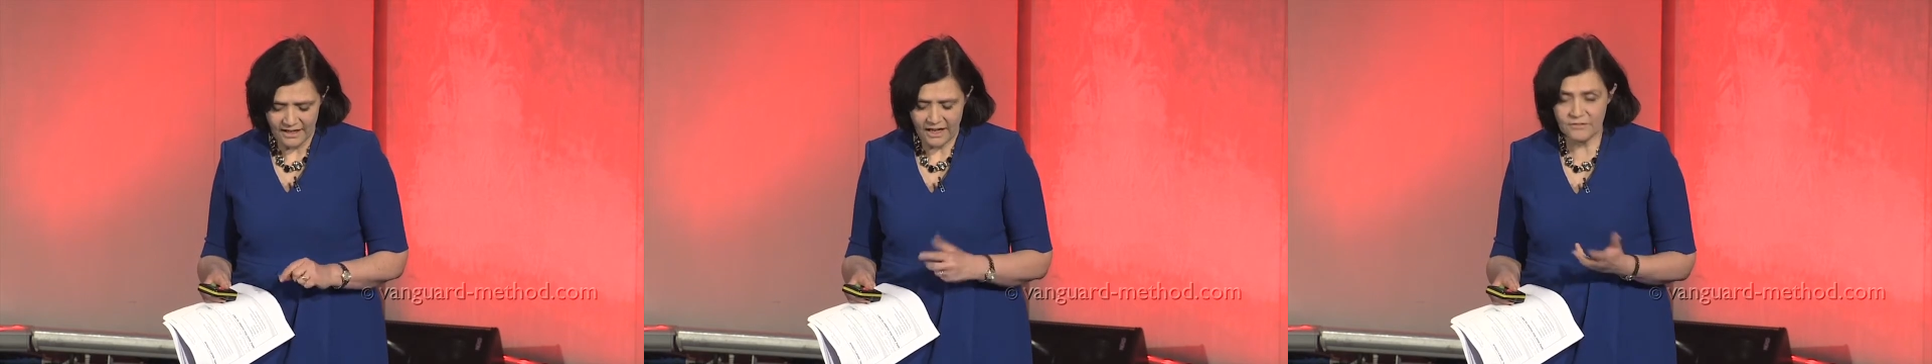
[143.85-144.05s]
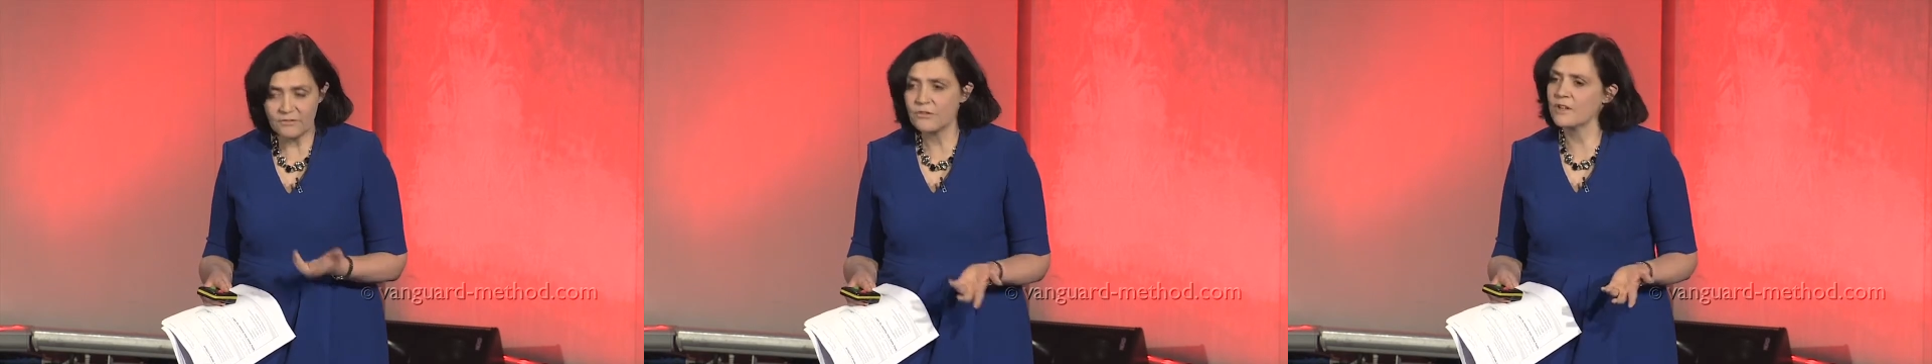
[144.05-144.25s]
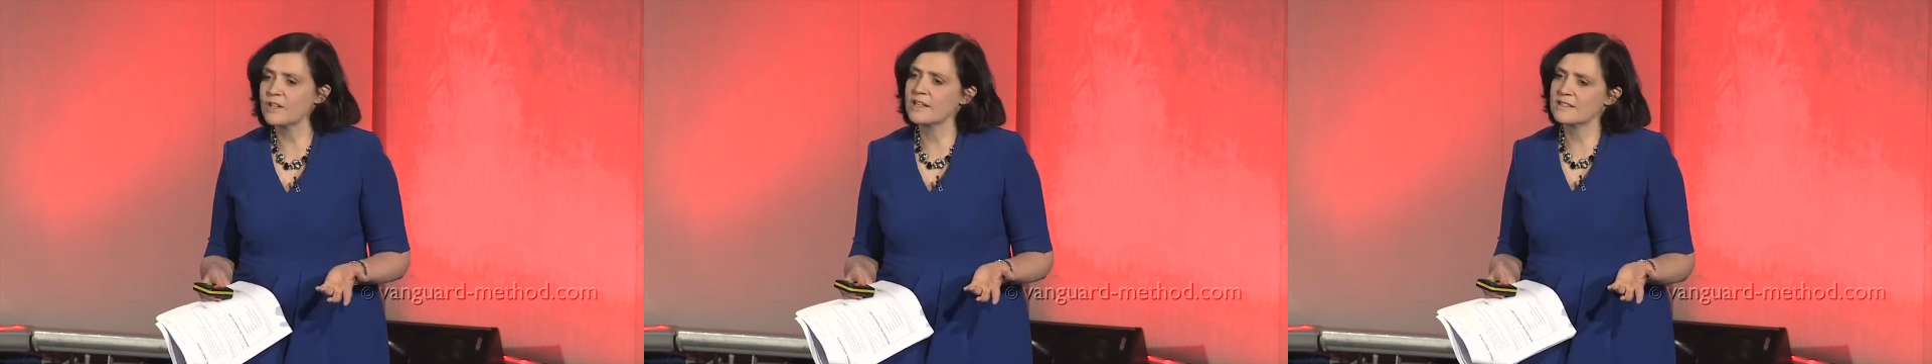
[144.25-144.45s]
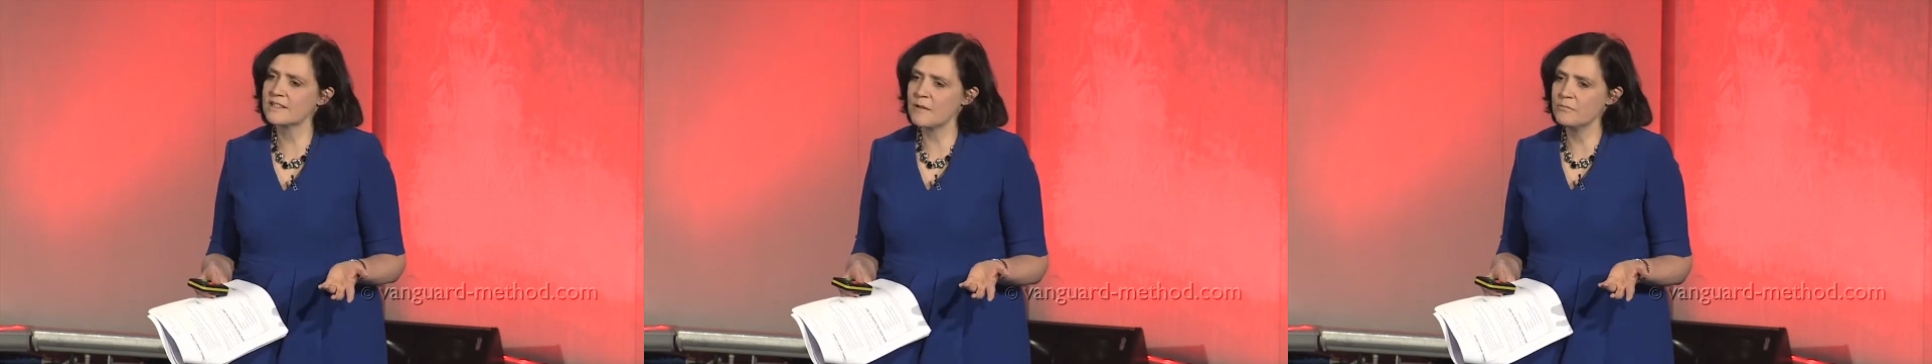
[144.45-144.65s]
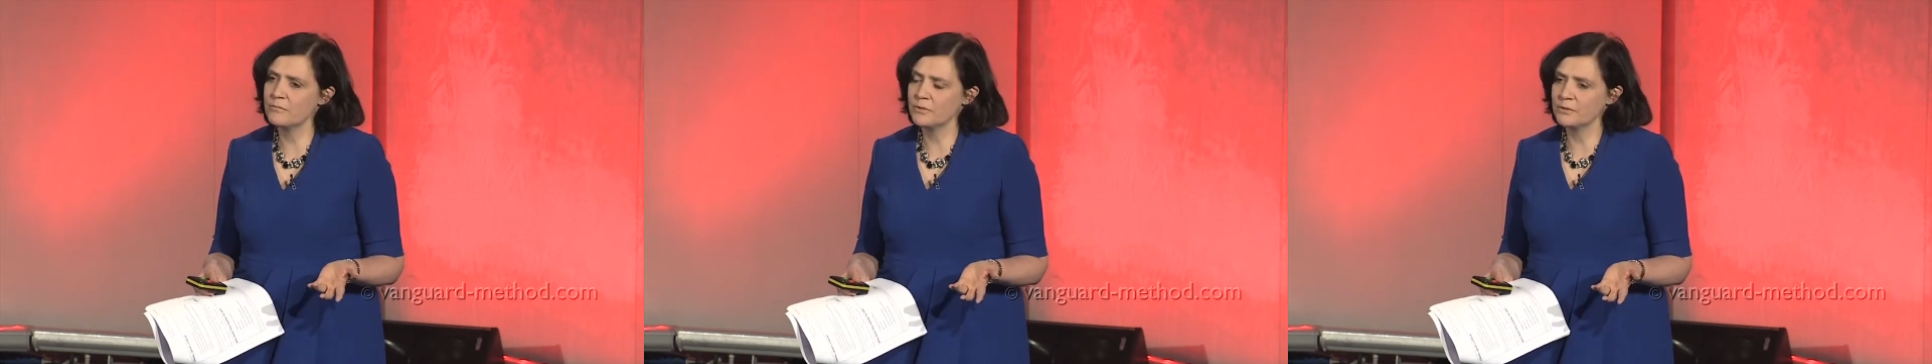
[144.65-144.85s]
And for an
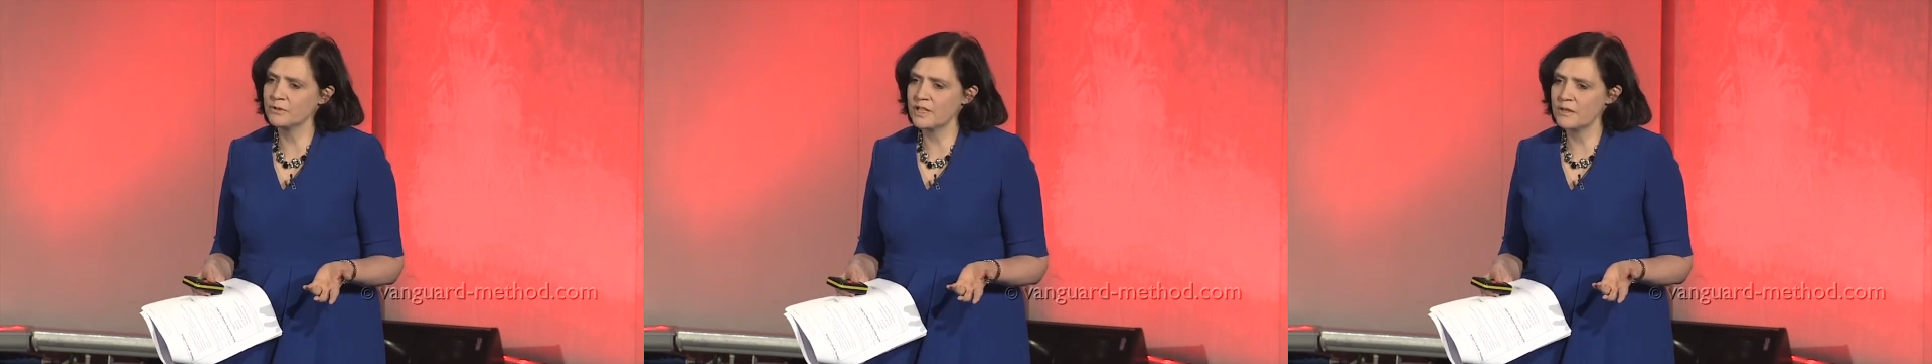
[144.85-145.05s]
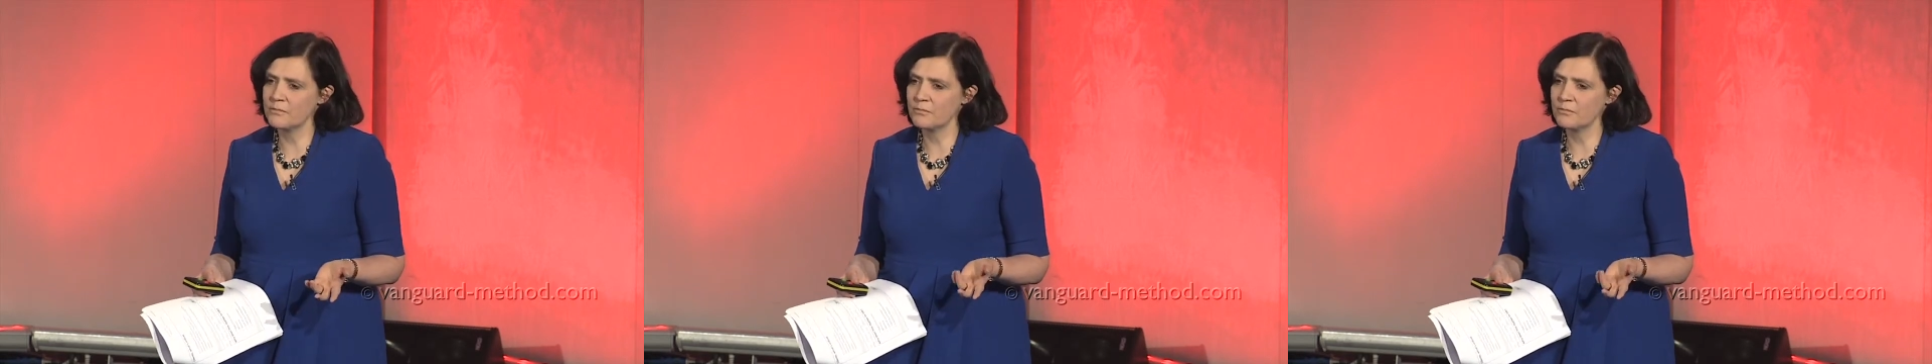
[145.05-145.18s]
example, the